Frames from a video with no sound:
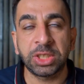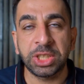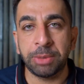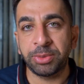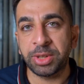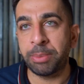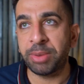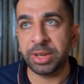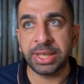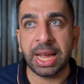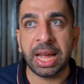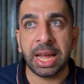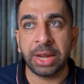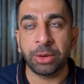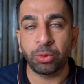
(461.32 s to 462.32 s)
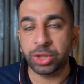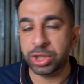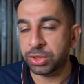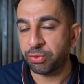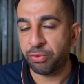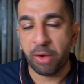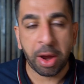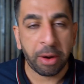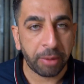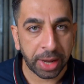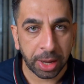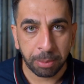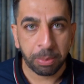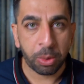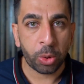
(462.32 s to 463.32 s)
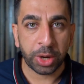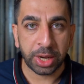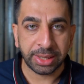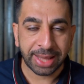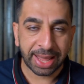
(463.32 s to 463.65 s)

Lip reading: Tip number 9, which is very important,